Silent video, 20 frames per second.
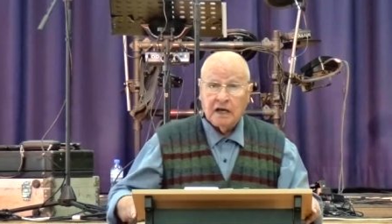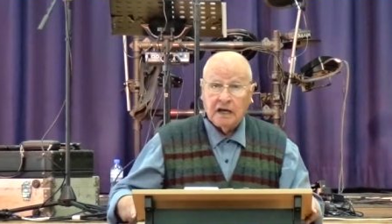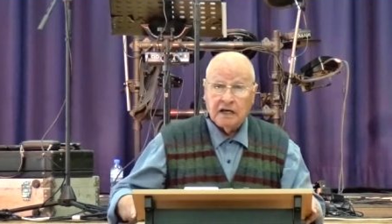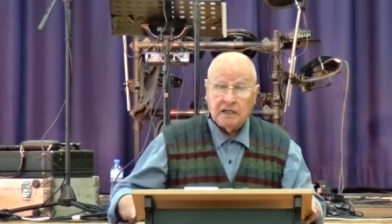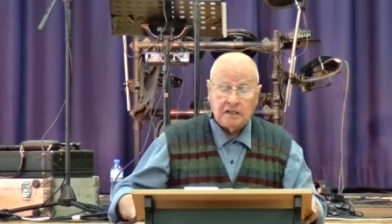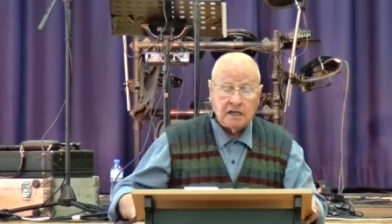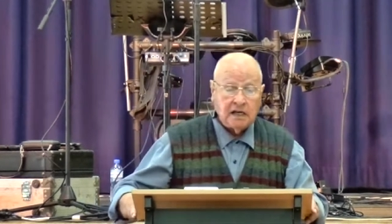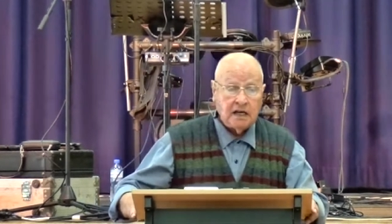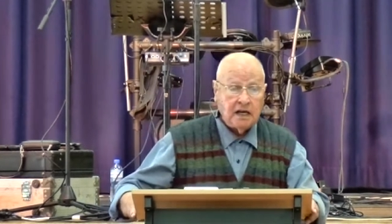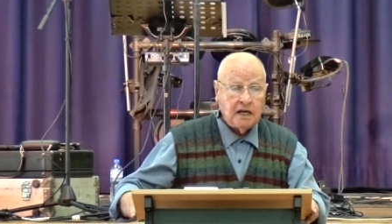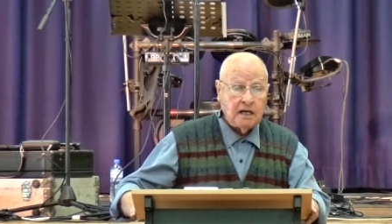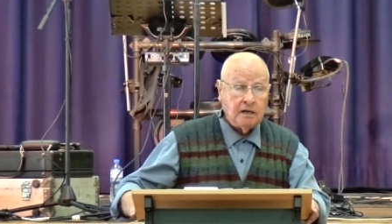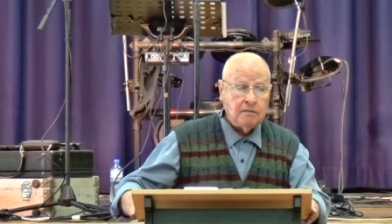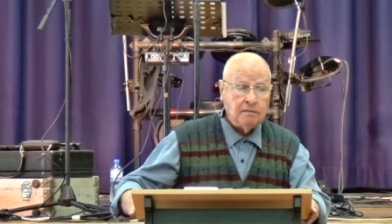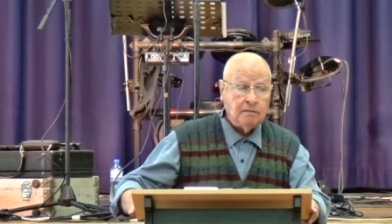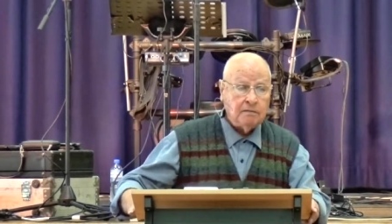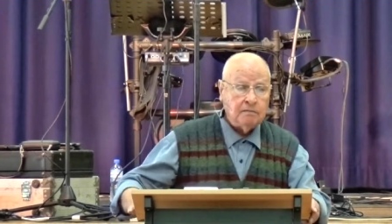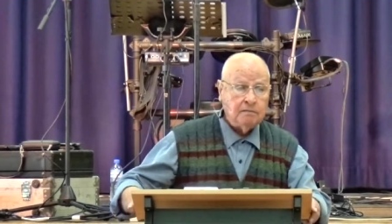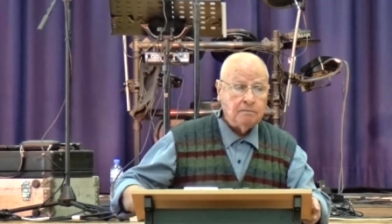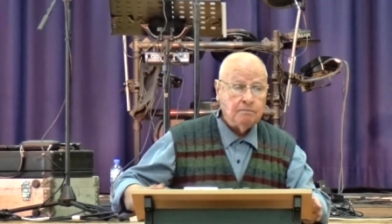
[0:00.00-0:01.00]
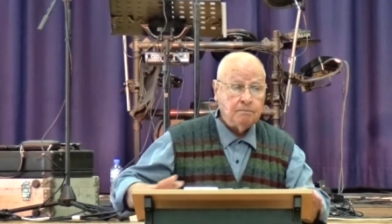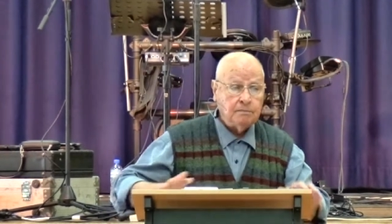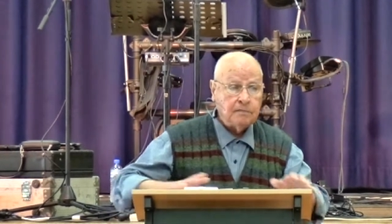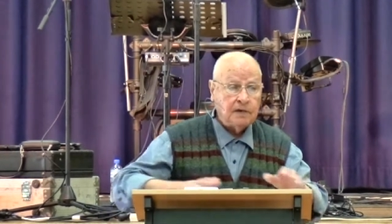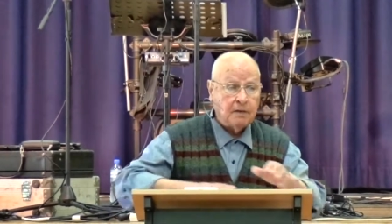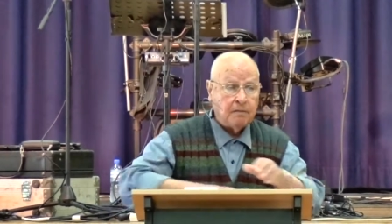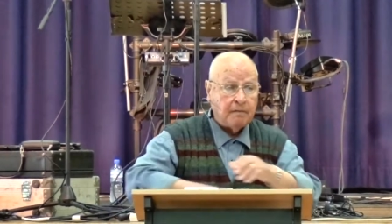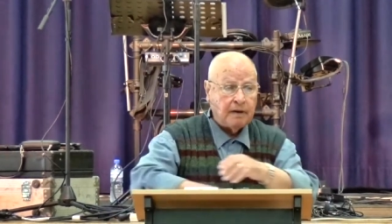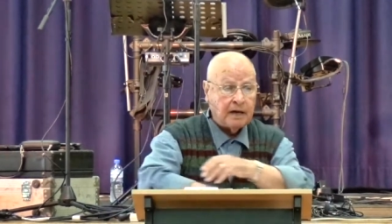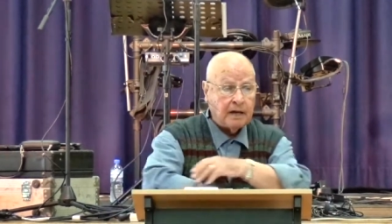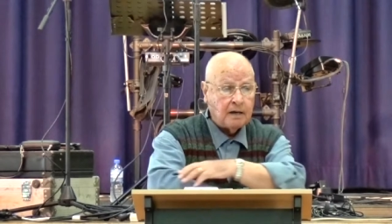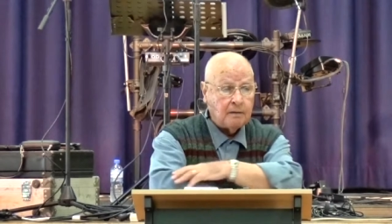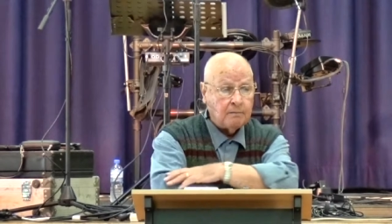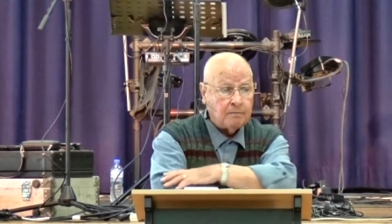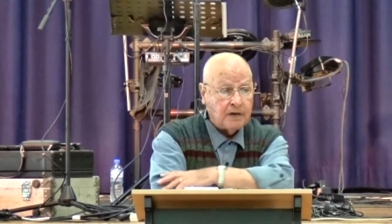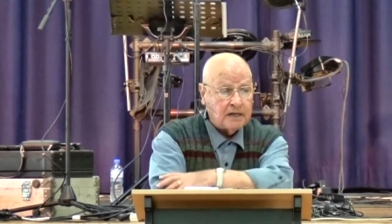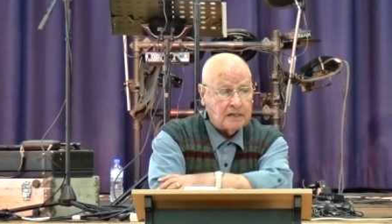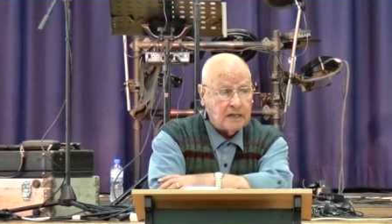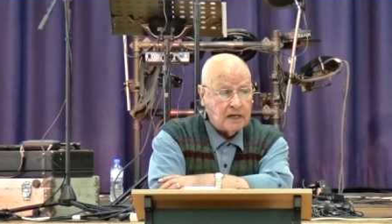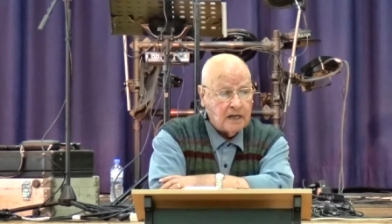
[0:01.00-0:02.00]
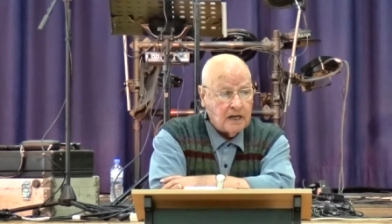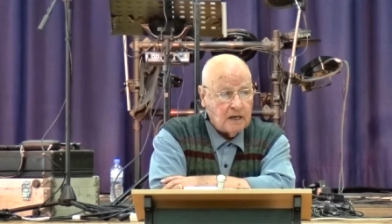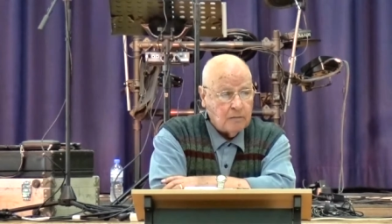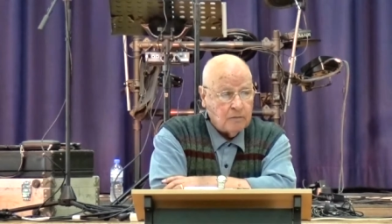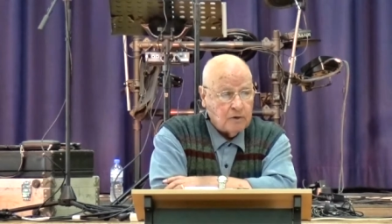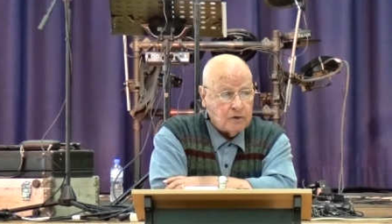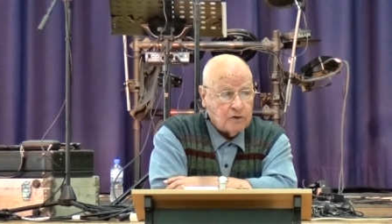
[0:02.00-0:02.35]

He's a name, a man by the name